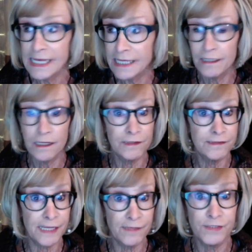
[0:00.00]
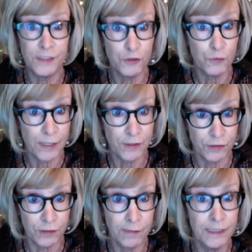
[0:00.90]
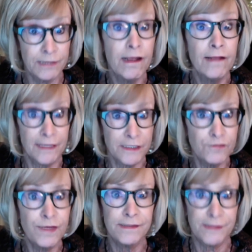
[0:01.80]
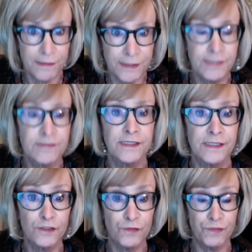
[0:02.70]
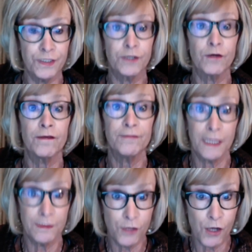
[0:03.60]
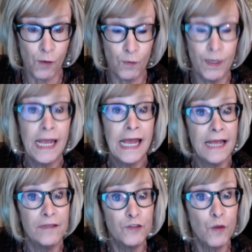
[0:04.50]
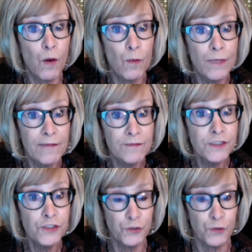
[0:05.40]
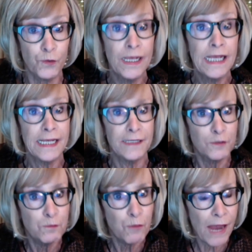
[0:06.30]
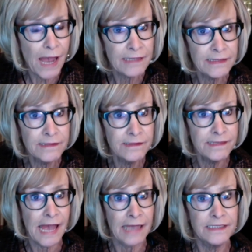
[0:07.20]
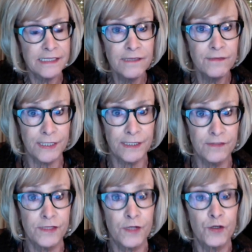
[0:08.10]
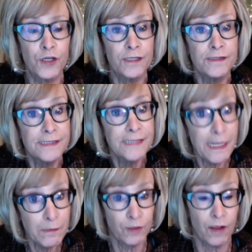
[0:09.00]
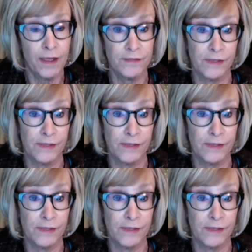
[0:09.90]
in an unsafe situation. I mean, let's face it, this is fear of the unknown. And so what we have to do is practice activities that are going to stabilize